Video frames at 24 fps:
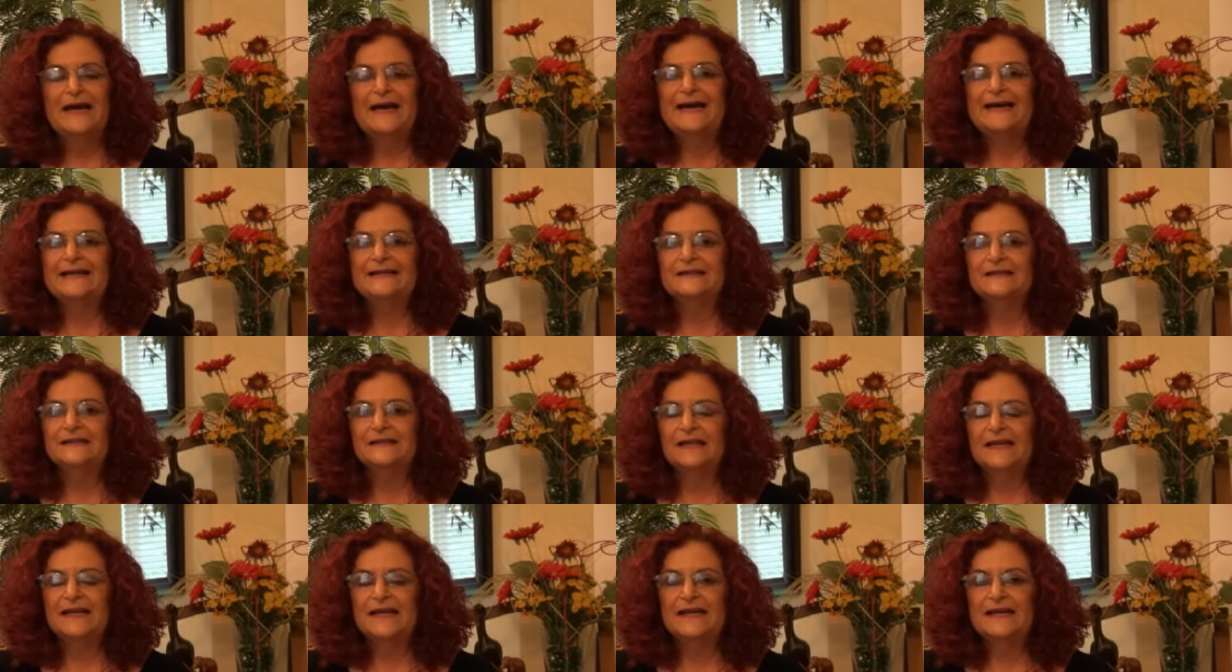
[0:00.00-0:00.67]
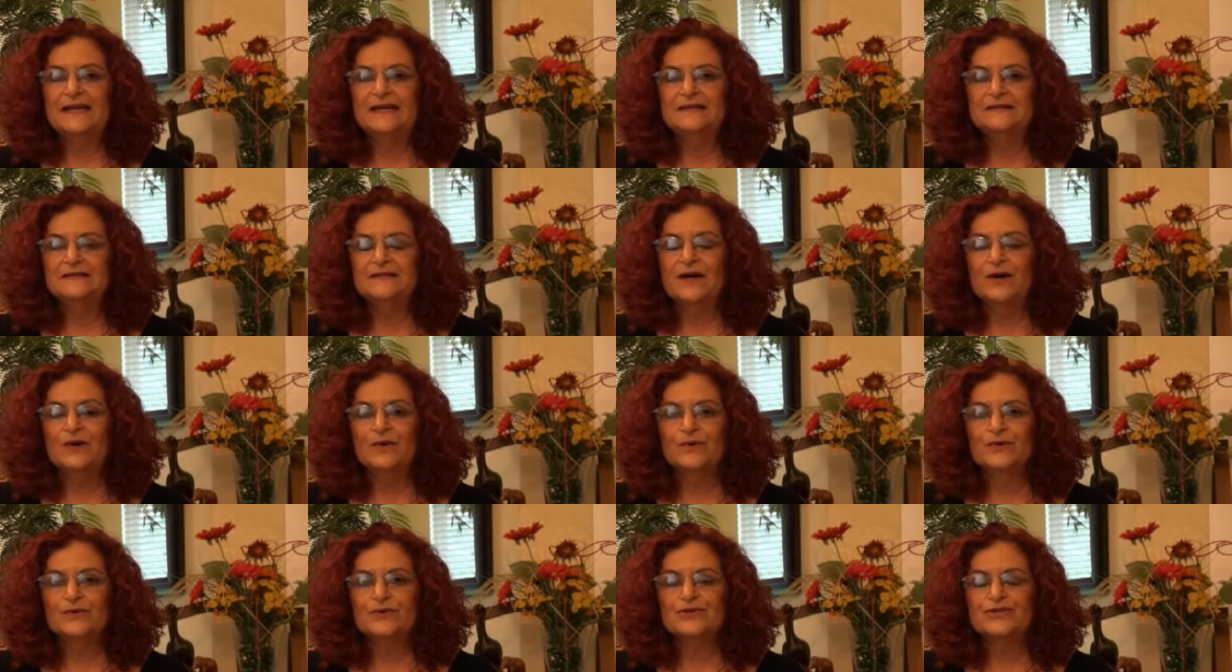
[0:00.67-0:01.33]
and land
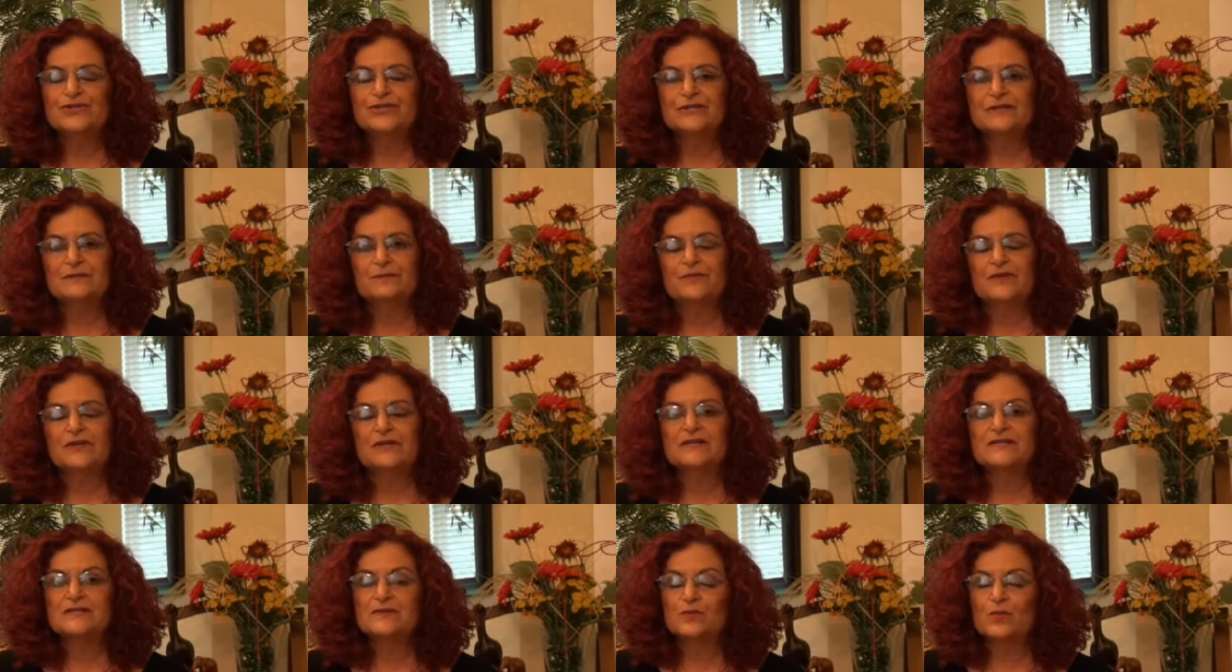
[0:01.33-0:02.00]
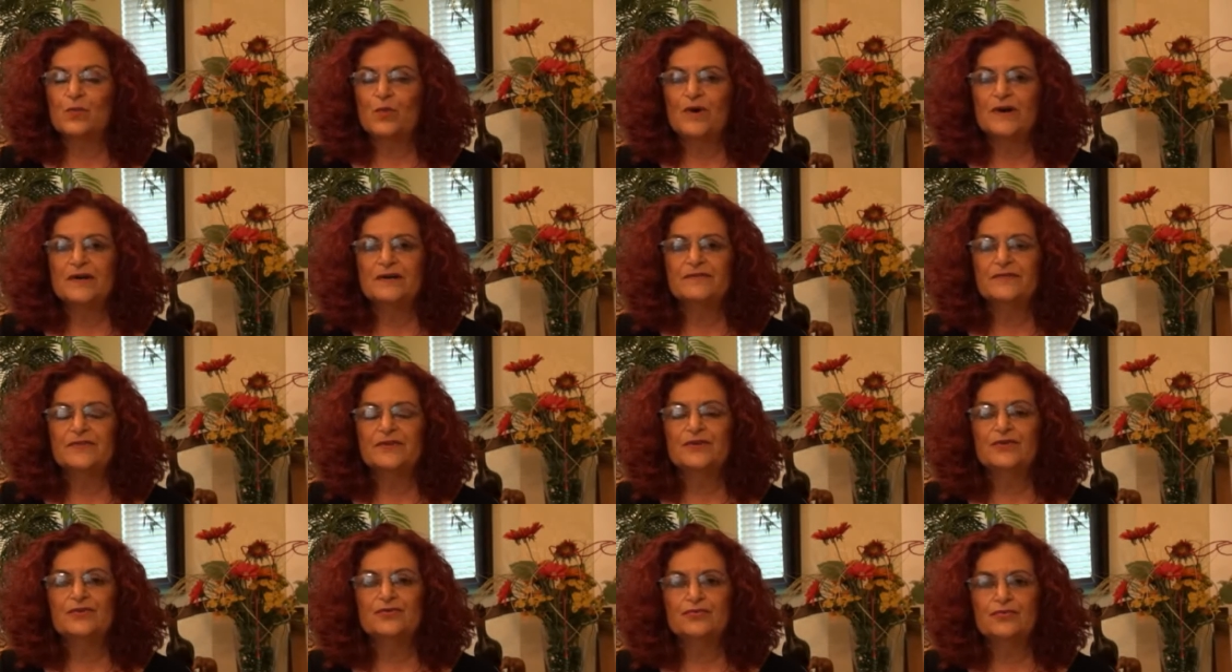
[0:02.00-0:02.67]
ownership is one of
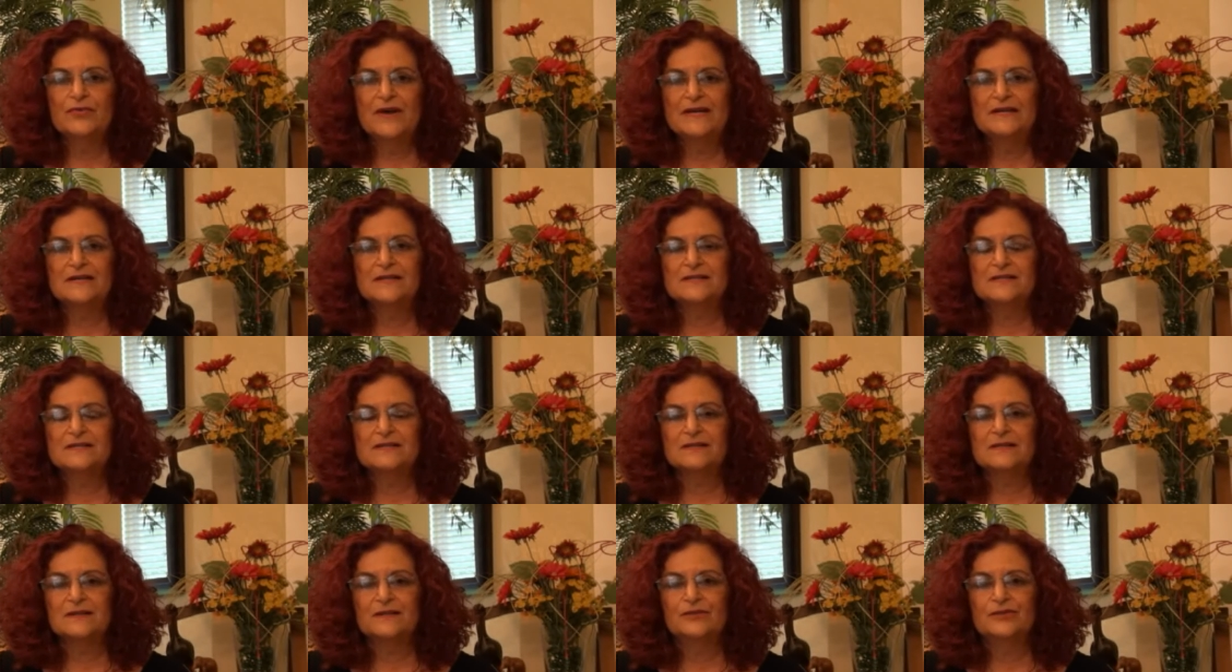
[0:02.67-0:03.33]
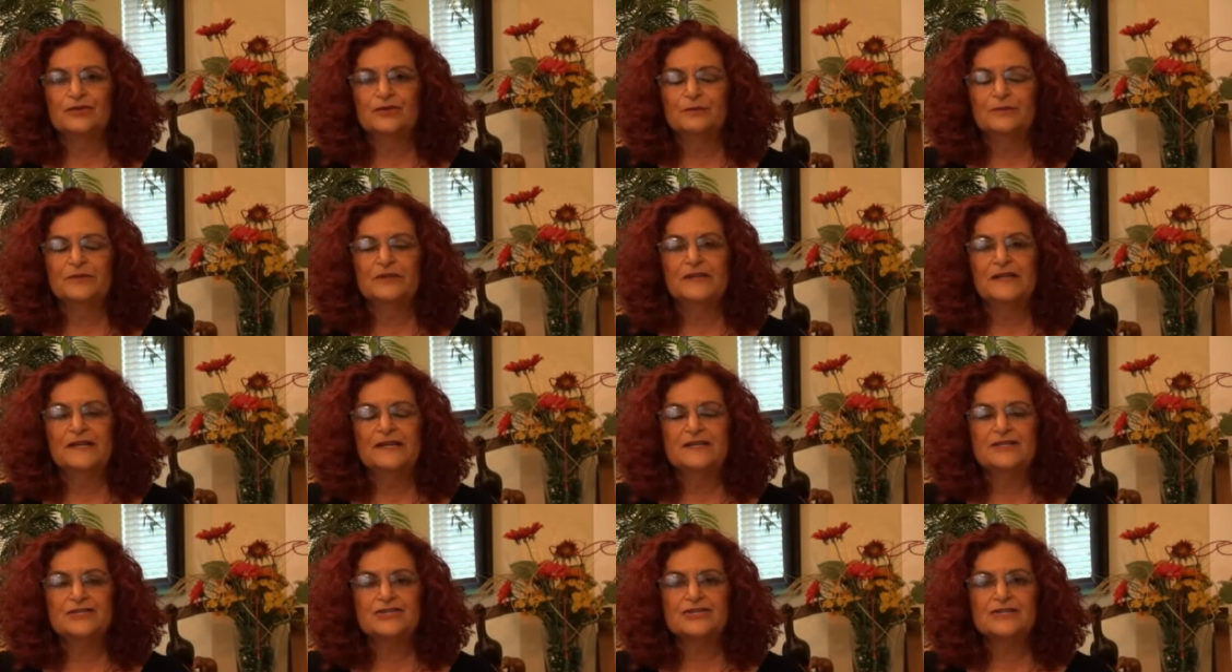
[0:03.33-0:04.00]
the greatest
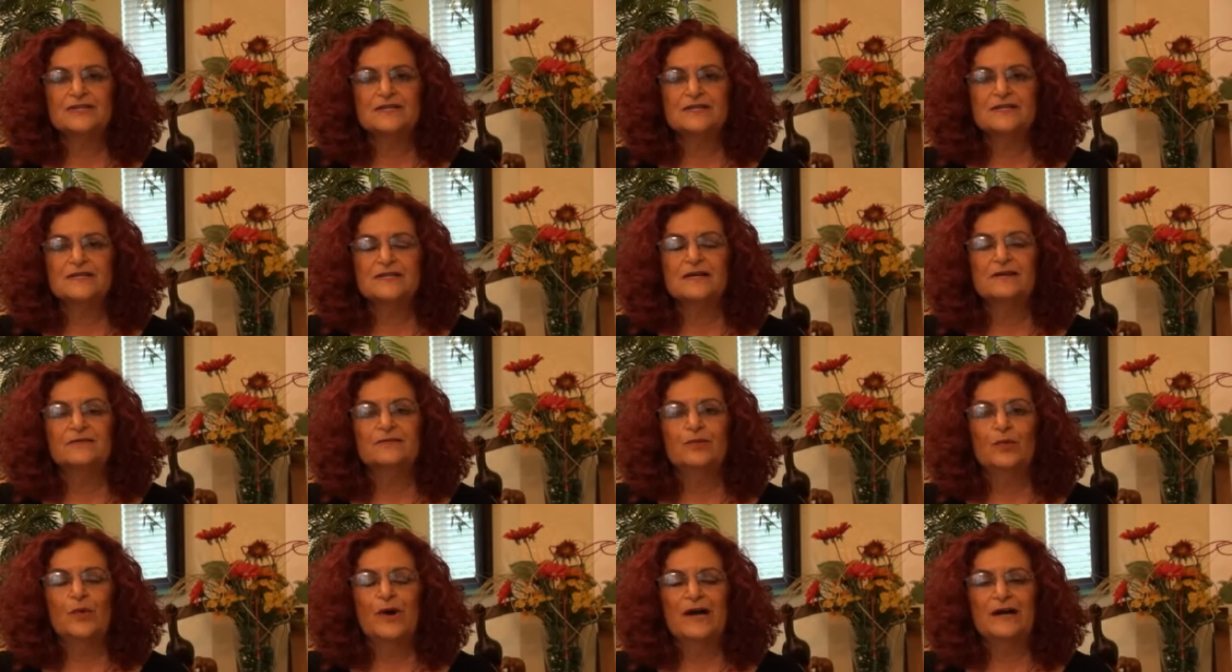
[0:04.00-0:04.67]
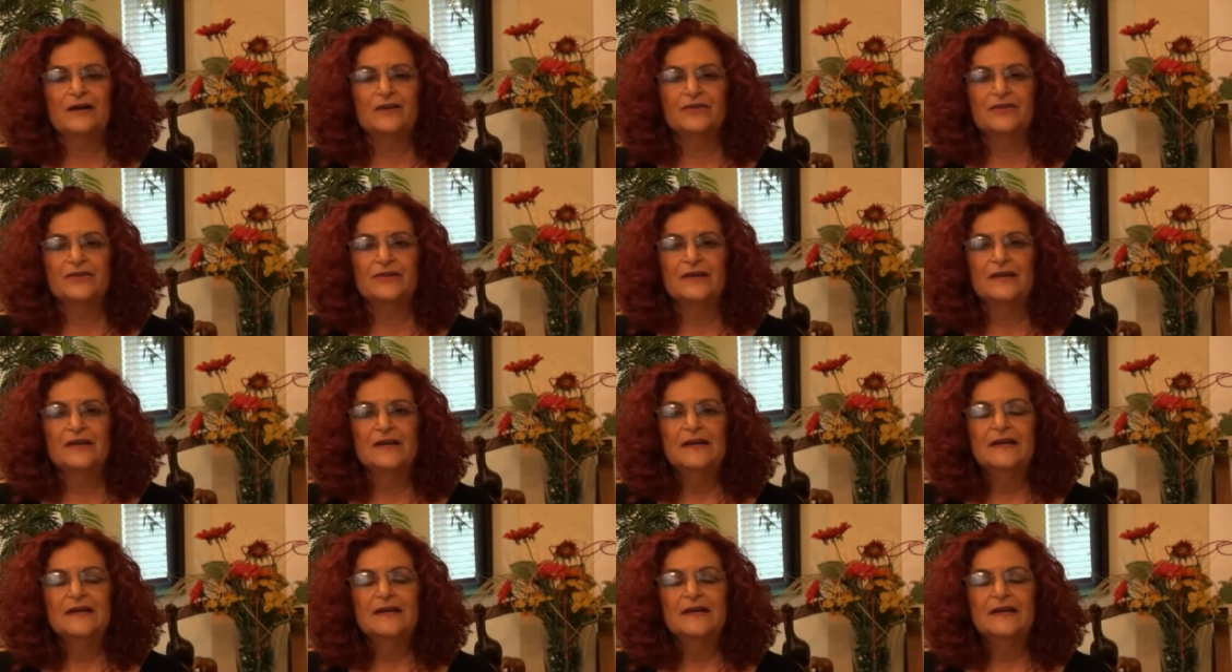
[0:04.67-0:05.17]
accumulations of wealth.